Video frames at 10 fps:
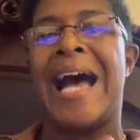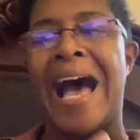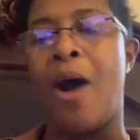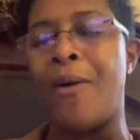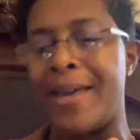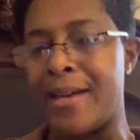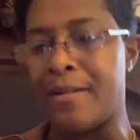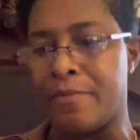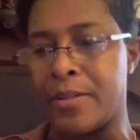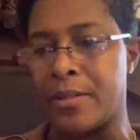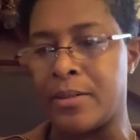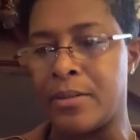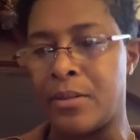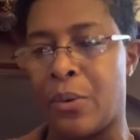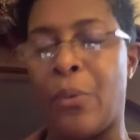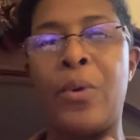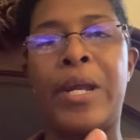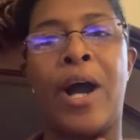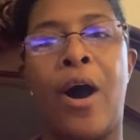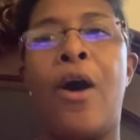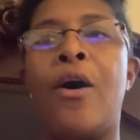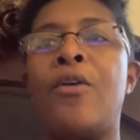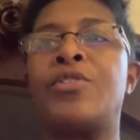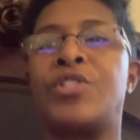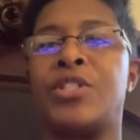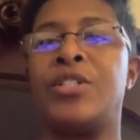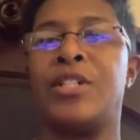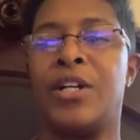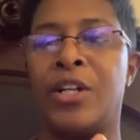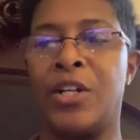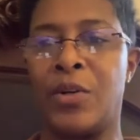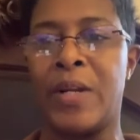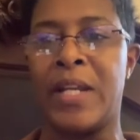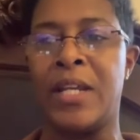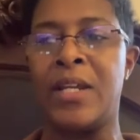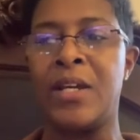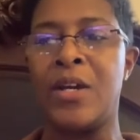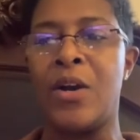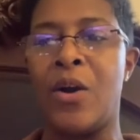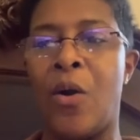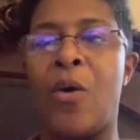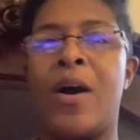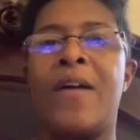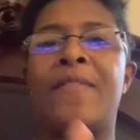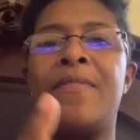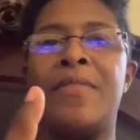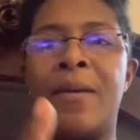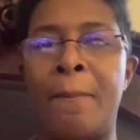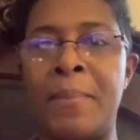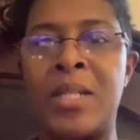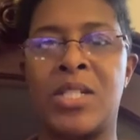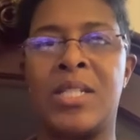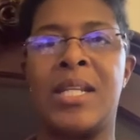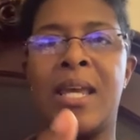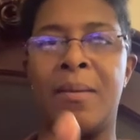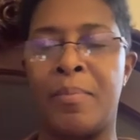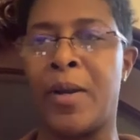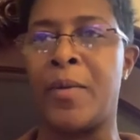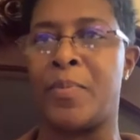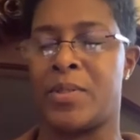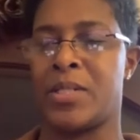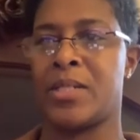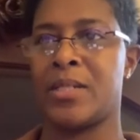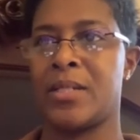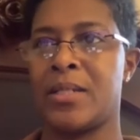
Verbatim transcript: However, we all should agree on the mission and purpose.